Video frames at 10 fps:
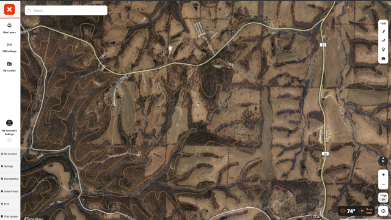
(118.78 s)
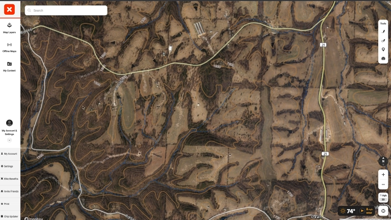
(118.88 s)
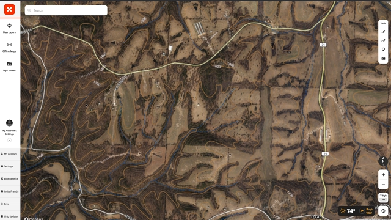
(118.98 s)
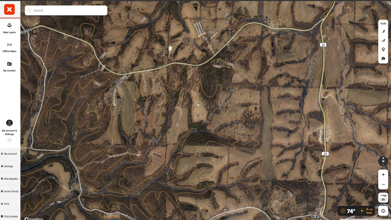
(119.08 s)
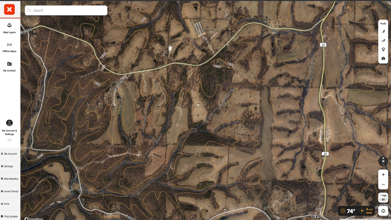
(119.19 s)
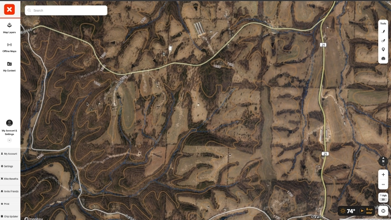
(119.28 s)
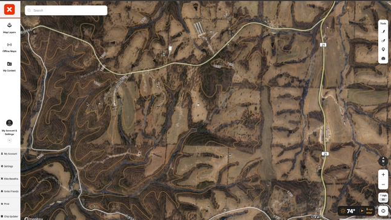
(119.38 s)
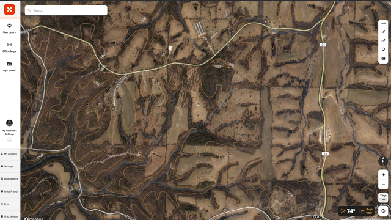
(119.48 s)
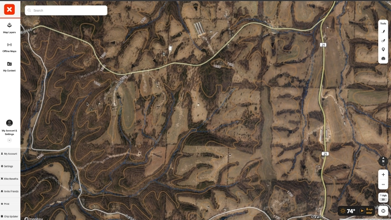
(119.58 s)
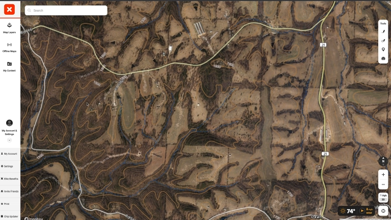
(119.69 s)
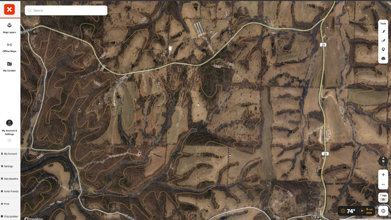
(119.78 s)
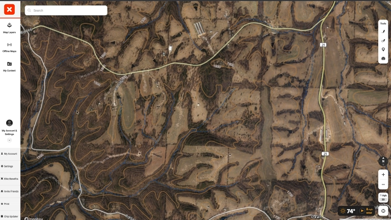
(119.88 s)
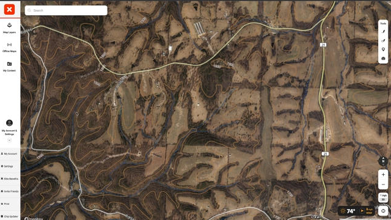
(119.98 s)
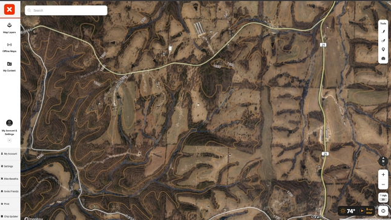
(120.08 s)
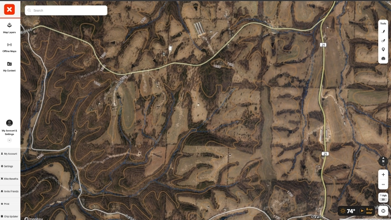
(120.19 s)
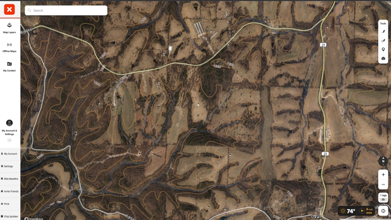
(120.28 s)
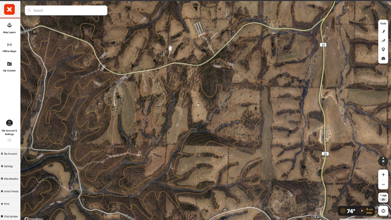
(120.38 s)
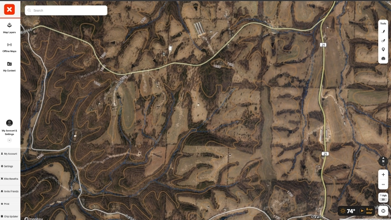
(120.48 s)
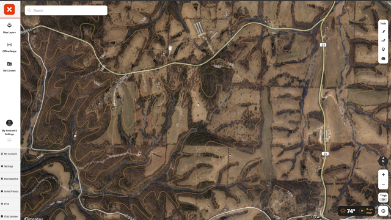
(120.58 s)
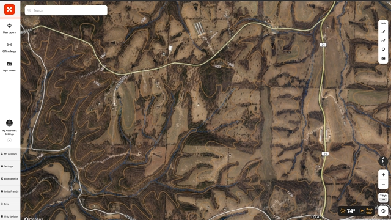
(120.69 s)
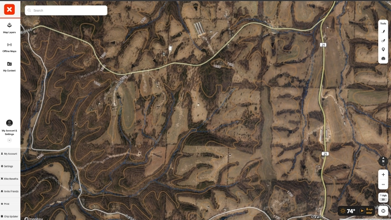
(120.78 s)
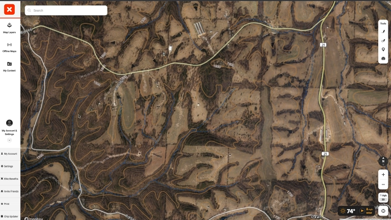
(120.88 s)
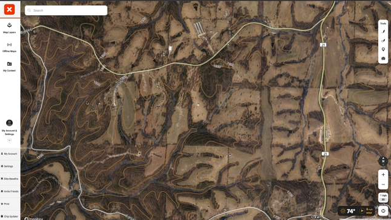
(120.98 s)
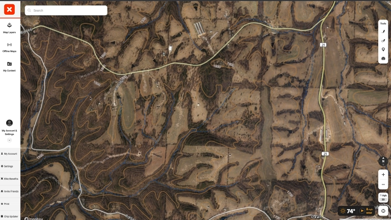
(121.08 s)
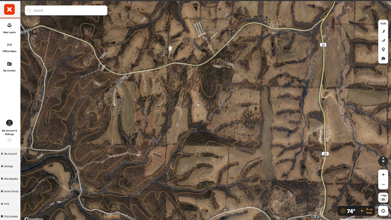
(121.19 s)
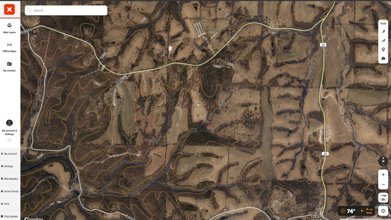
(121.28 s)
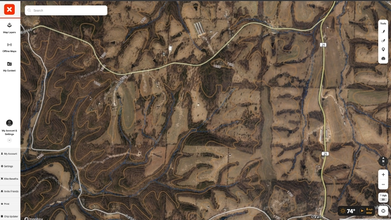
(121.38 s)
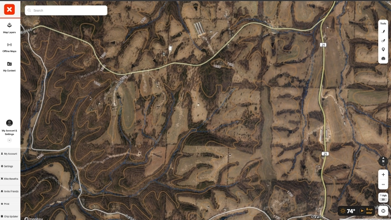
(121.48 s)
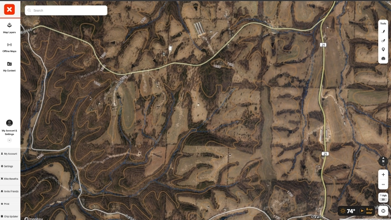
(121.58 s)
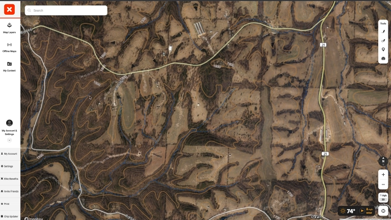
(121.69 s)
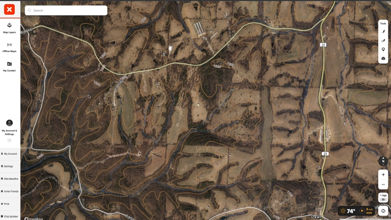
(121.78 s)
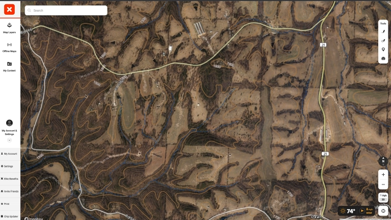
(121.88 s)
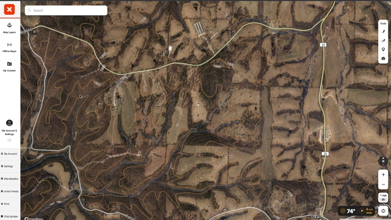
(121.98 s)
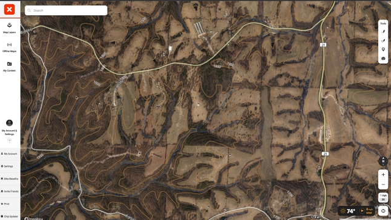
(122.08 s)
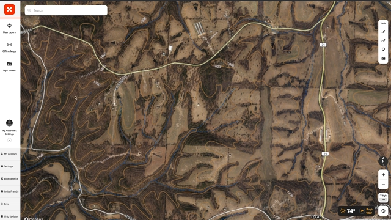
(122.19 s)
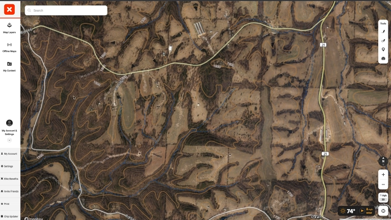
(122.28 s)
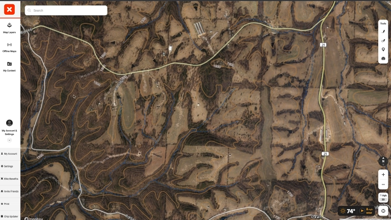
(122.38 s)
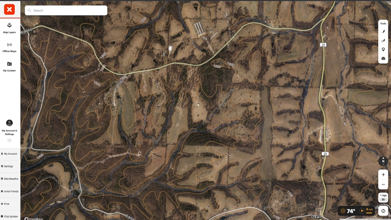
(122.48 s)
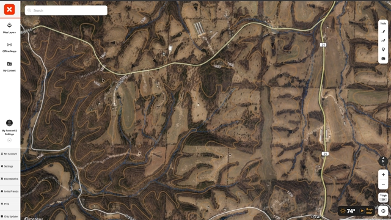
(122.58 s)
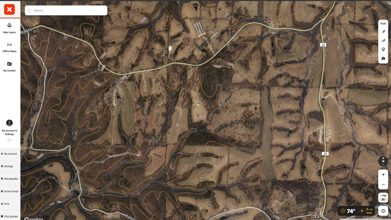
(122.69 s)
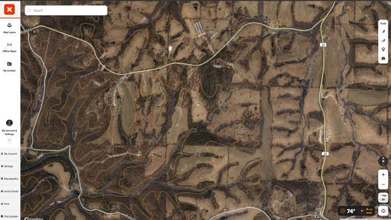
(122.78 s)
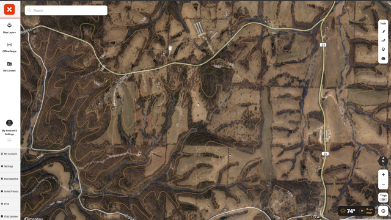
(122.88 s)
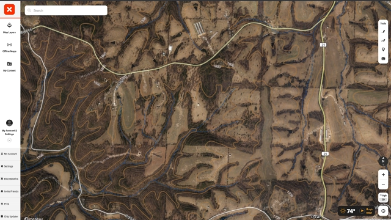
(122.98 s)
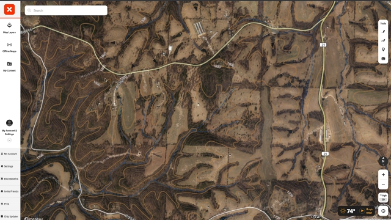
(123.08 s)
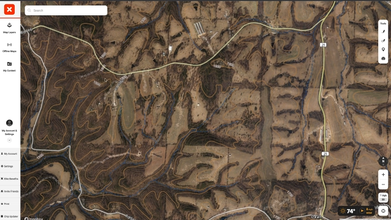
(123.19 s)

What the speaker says: (no speaker visible)